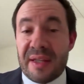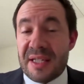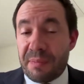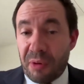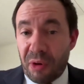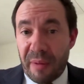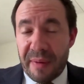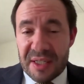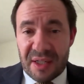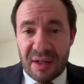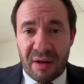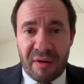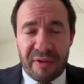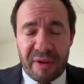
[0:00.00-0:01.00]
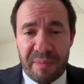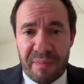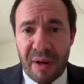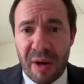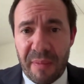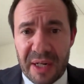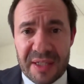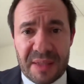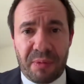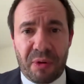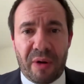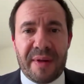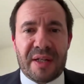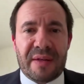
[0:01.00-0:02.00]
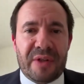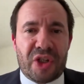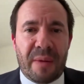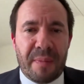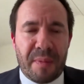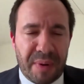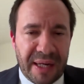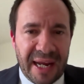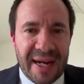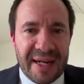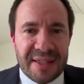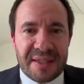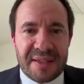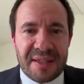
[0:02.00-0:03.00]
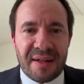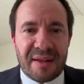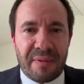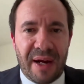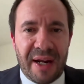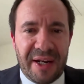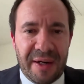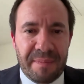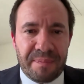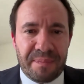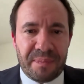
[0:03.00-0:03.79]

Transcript: the deployment of the permanent deployment of a German brigade to Lithuania.